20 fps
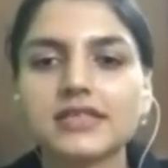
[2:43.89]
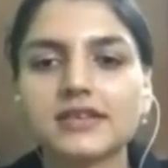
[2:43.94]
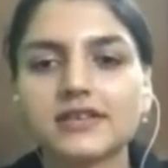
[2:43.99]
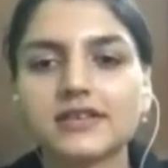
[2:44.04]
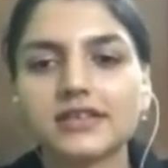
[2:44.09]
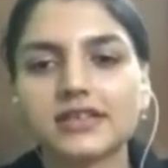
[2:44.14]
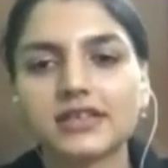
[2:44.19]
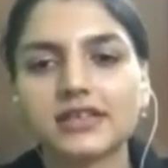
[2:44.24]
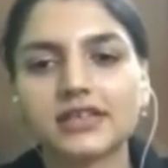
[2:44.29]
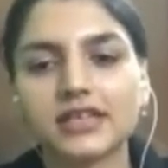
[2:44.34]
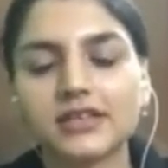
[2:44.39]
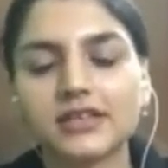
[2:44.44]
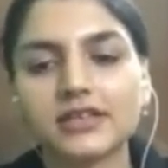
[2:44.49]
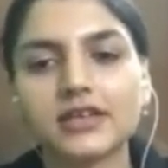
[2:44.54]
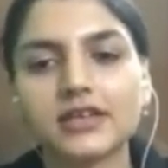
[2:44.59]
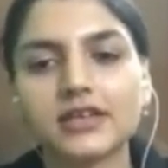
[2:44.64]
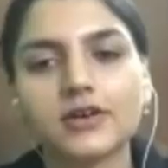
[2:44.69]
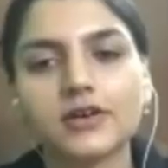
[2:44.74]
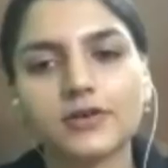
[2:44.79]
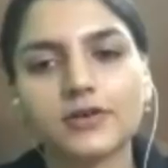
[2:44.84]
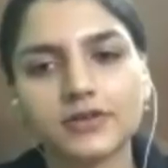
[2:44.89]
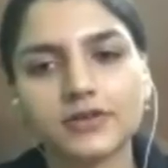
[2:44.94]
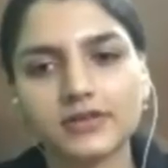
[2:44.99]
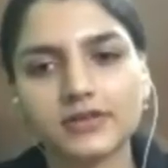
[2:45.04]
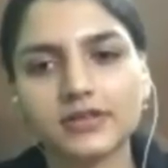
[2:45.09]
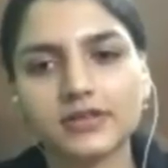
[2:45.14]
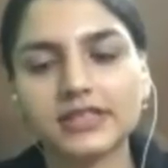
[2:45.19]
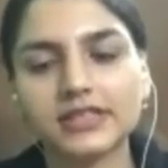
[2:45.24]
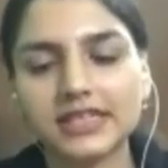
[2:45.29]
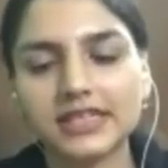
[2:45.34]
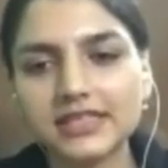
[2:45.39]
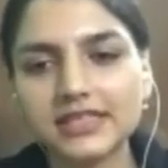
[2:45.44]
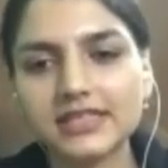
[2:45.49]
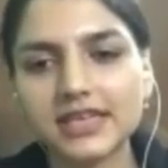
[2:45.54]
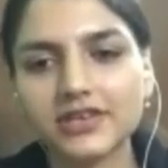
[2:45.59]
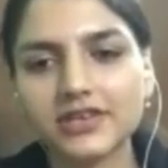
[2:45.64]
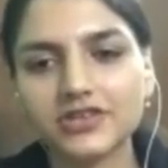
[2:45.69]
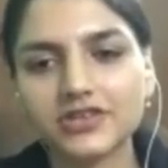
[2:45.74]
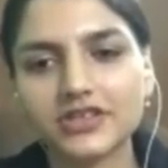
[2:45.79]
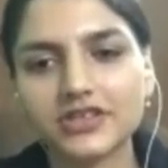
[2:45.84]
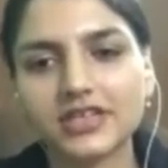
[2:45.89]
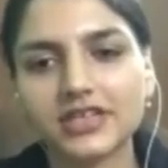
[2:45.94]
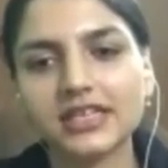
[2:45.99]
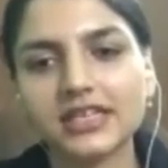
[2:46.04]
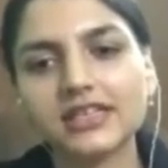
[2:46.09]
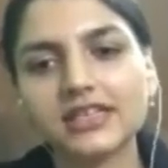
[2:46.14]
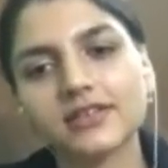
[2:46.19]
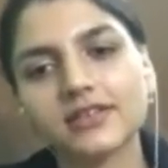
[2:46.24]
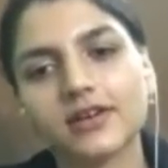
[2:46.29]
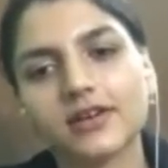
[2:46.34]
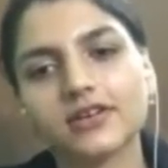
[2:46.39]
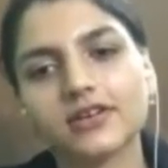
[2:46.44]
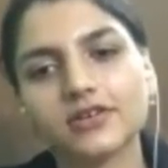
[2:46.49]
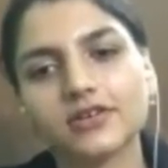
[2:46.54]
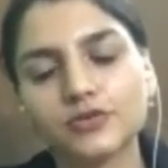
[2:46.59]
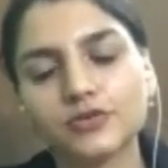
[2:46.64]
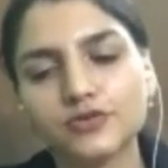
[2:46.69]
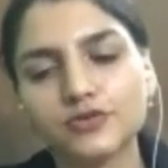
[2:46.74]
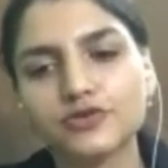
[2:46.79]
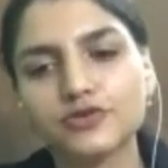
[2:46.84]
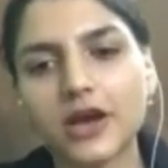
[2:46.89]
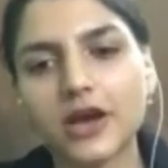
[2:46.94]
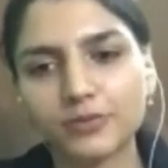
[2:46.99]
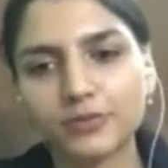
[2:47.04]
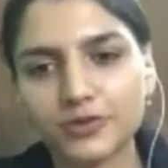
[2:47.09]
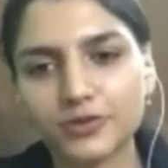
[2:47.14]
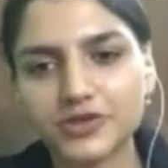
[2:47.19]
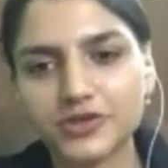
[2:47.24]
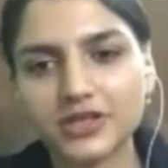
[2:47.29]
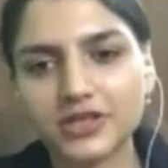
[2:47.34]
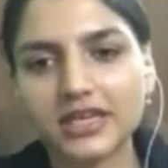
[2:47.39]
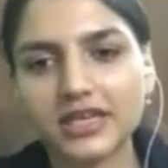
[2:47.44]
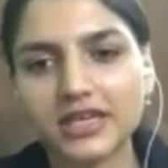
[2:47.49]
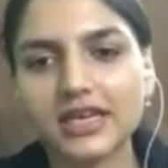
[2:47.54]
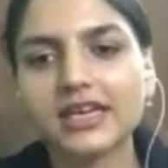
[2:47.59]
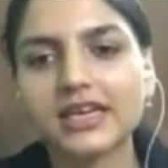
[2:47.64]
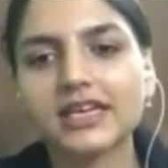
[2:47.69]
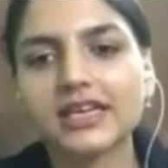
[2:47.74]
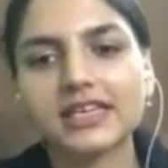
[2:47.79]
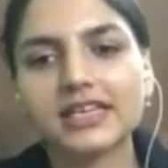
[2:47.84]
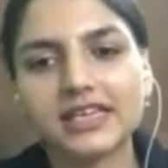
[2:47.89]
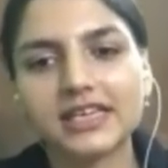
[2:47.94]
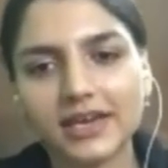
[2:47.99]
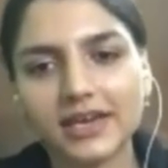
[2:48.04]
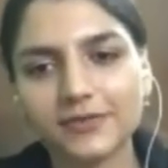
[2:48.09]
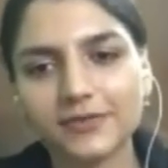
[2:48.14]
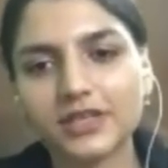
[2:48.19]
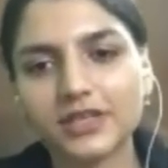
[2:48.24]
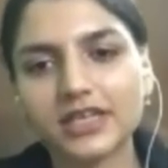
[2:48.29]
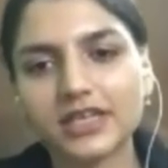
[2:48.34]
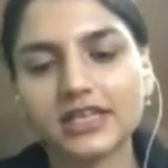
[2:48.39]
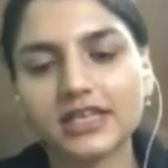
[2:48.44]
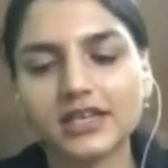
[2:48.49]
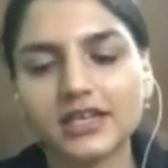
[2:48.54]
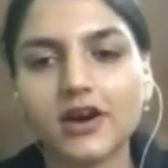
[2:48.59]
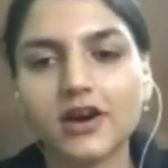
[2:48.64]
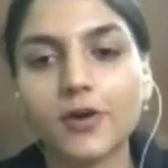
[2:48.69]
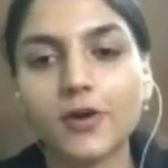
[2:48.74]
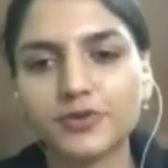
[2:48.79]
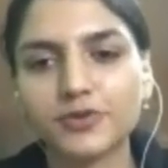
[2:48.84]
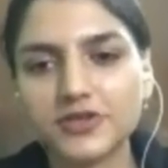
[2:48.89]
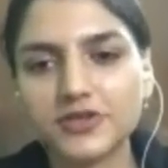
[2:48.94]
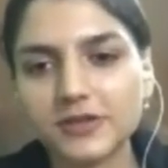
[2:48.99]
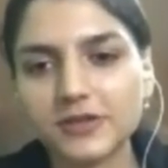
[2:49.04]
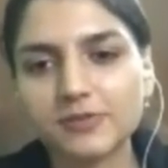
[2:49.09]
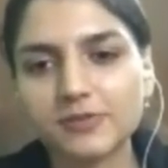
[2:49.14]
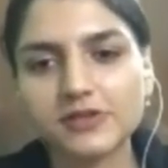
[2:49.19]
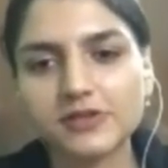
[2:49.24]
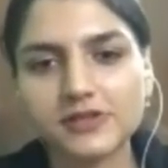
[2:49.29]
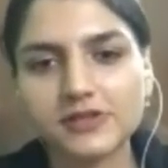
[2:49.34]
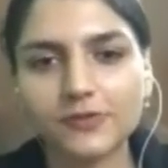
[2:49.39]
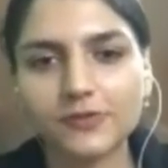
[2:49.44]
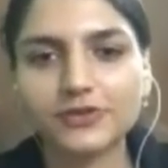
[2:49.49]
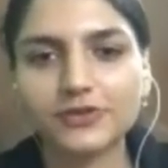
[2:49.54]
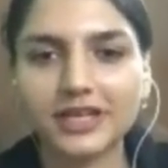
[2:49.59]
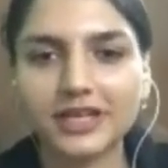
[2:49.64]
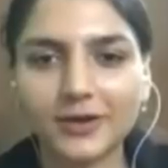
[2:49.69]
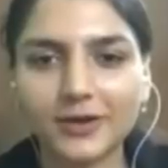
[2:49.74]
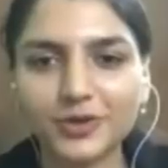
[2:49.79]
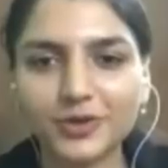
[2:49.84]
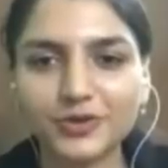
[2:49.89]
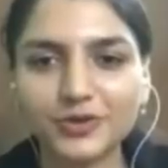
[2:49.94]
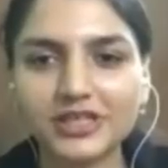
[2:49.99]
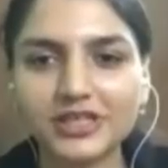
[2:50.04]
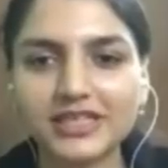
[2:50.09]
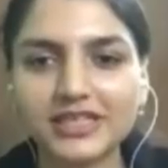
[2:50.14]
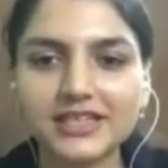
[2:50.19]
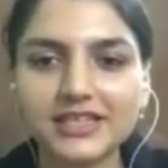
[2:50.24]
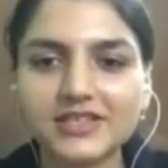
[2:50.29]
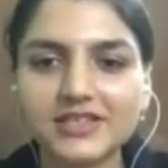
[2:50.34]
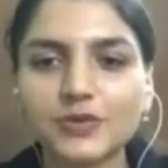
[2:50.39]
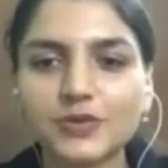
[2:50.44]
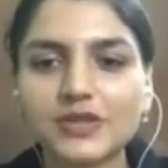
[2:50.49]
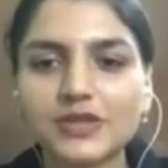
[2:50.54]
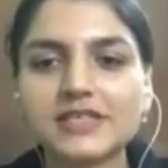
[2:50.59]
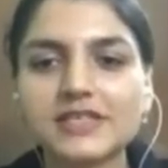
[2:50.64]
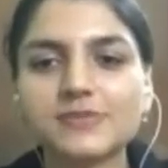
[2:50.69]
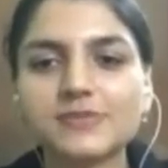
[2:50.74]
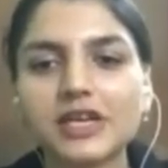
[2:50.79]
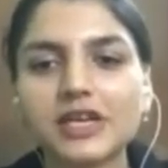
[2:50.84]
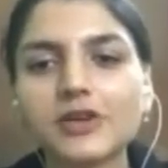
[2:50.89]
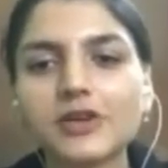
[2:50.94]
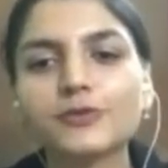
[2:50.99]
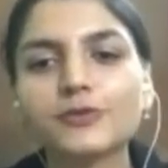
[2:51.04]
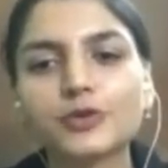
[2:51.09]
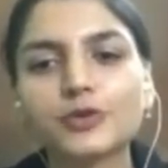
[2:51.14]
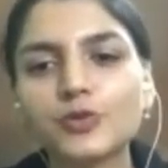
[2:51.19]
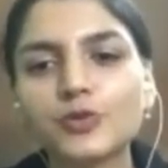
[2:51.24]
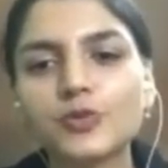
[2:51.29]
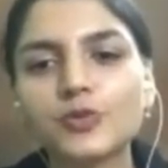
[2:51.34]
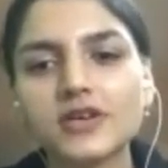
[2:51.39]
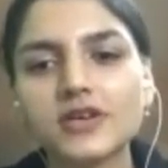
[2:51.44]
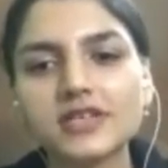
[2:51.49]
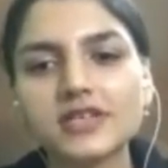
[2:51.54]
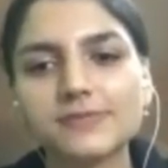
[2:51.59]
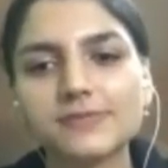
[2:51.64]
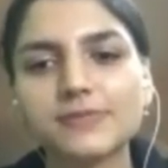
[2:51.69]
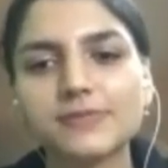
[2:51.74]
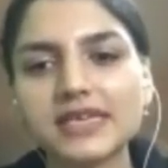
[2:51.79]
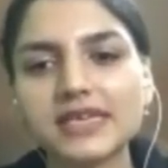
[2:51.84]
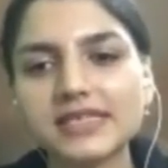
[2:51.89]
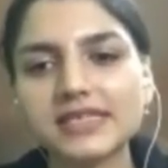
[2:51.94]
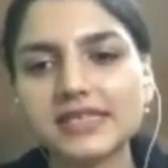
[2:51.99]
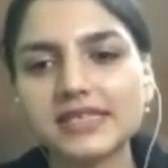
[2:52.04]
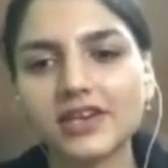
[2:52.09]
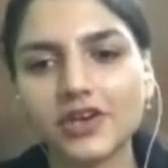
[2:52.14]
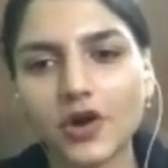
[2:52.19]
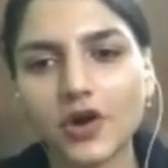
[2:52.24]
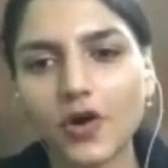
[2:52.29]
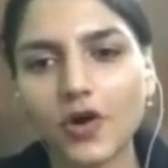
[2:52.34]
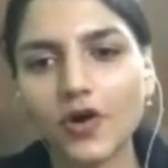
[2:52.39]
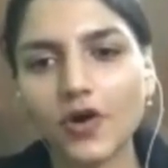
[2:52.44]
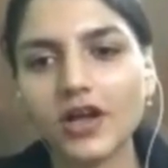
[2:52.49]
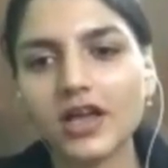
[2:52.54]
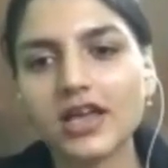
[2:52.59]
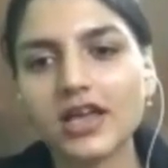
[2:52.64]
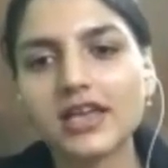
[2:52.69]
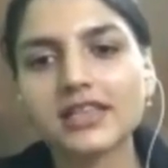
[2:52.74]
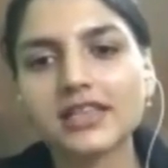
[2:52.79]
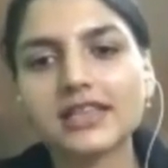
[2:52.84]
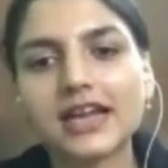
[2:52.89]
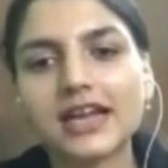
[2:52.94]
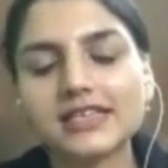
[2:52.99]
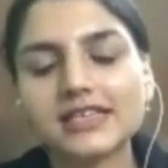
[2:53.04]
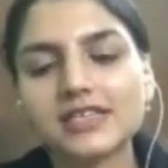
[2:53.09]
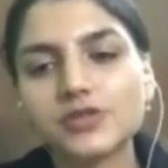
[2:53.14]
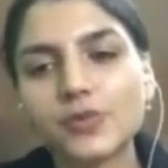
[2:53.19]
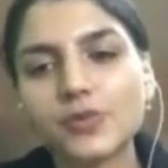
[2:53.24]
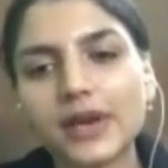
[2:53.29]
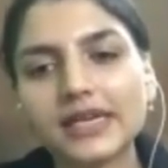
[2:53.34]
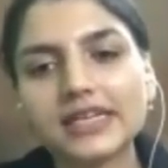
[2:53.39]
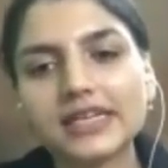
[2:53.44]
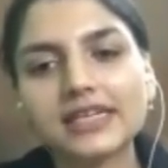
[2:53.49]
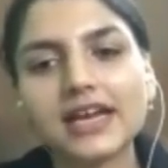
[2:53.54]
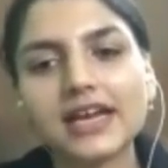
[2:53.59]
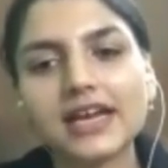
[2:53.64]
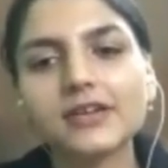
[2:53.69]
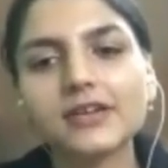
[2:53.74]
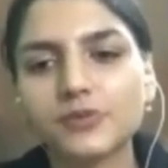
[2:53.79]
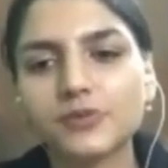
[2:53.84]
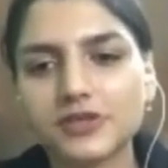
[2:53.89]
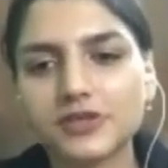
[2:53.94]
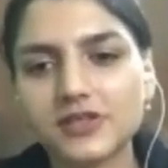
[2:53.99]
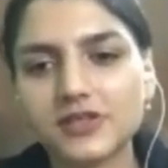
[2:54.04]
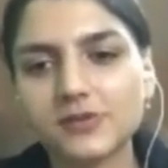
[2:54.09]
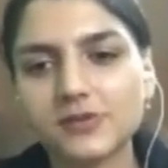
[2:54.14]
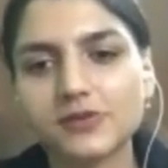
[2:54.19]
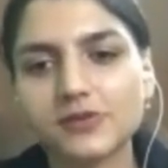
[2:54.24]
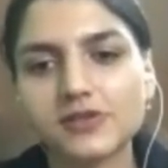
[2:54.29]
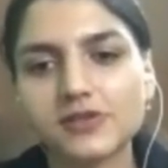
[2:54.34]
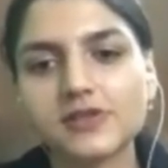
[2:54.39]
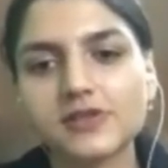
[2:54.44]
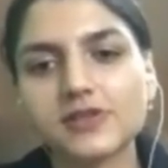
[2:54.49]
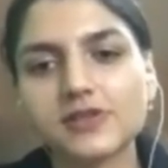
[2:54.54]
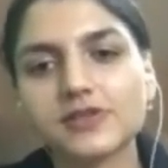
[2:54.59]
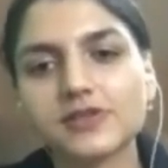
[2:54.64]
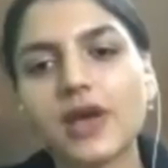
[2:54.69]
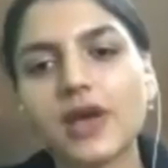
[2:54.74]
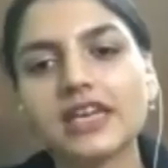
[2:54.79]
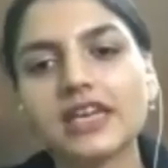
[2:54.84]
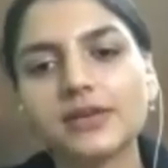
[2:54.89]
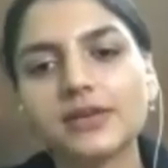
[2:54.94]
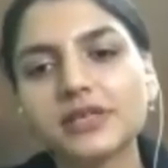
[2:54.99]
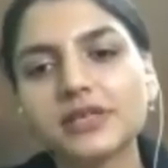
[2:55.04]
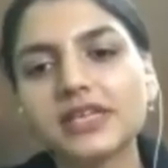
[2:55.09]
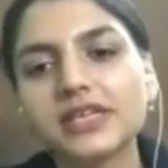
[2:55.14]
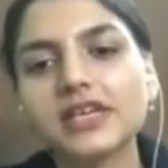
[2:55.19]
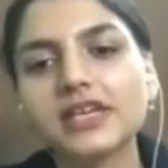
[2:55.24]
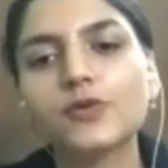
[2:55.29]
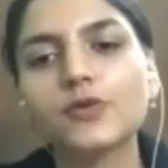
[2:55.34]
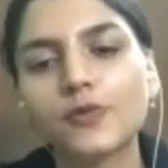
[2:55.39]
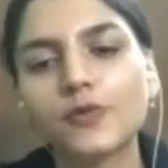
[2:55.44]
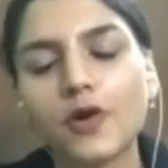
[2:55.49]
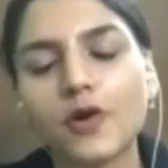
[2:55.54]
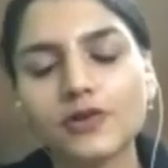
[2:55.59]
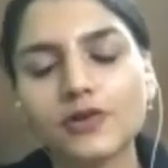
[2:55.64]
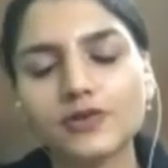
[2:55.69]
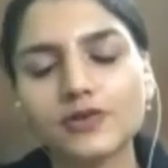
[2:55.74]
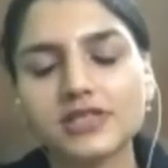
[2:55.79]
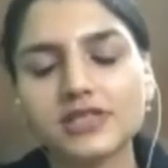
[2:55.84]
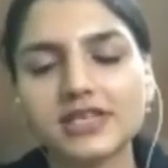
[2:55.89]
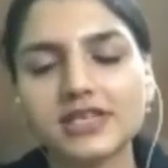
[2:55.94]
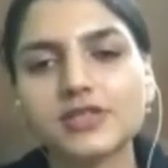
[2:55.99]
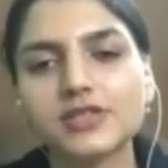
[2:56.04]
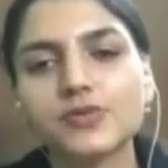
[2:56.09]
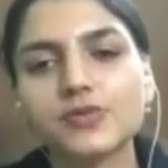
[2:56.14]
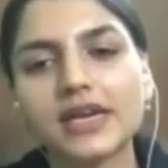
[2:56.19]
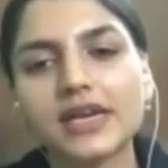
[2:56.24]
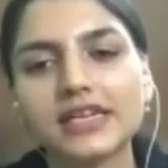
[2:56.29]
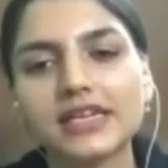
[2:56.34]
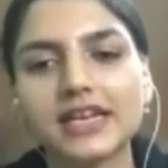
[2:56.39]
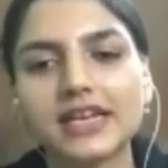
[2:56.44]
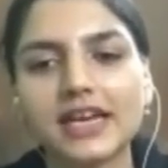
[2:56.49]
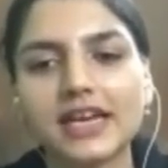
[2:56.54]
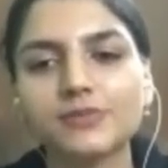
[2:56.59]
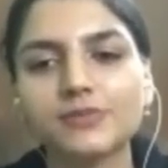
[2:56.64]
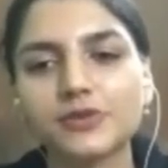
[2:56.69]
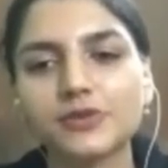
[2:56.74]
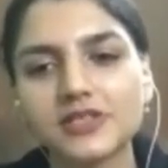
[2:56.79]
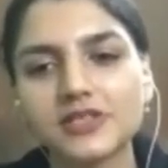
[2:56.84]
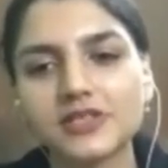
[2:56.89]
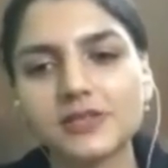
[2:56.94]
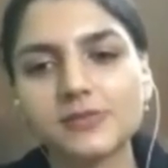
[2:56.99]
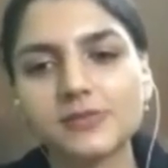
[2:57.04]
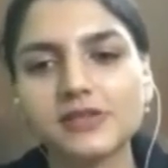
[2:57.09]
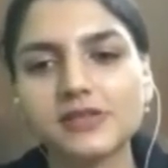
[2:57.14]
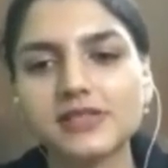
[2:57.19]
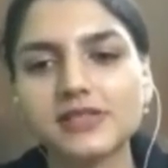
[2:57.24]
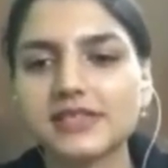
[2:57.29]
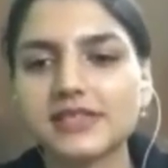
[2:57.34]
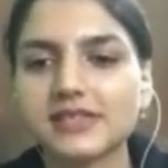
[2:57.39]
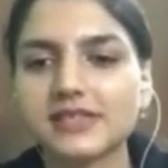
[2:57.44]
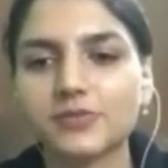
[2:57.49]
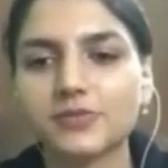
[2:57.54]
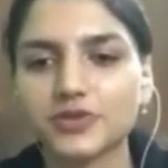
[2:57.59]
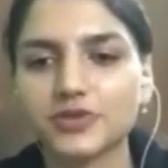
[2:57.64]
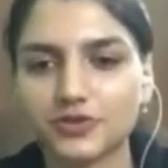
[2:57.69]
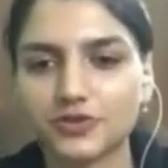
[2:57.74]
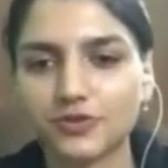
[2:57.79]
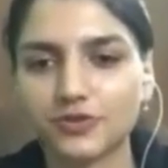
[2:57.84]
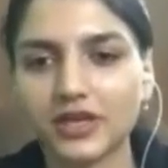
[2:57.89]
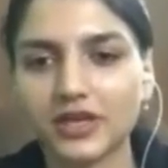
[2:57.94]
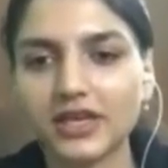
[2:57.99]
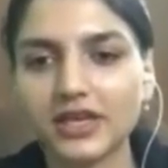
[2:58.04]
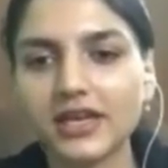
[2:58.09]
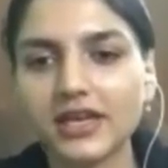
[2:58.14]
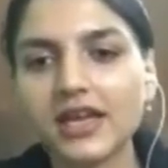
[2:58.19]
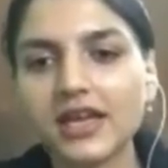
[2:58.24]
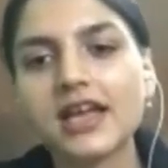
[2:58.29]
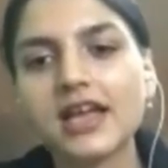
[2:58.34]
So in 13th century, Guru Jambu Ji, he gave the principles of the community. So it is made of two words, bis and no, that is 29 principles. So anybody who follows these 29 principles is a Bishnoi.